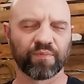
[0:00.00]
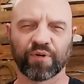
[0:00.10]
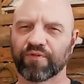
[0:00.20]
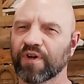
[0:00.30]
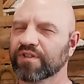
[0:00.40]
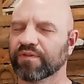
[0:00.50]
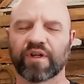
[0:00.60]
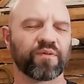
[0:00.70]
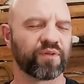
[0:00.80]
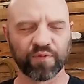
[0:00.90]
professional.
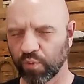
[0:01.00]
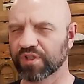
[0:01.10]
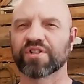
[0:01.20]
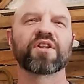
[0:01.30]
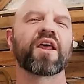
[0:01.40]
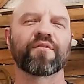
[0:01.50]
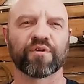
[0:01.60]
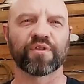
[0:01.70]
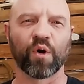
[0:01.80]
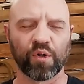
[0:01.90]
That was
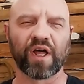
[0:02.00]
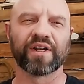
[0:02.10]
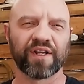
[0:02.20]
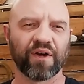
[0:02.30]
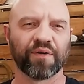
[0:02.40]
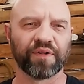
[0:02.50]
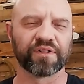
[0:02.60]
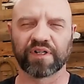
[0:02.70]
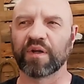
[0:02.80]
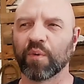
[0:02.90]
never the whole idea on
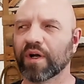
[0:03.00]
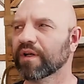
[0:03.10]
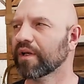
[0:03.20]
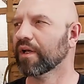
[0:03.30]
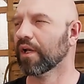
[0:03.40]
this anyway.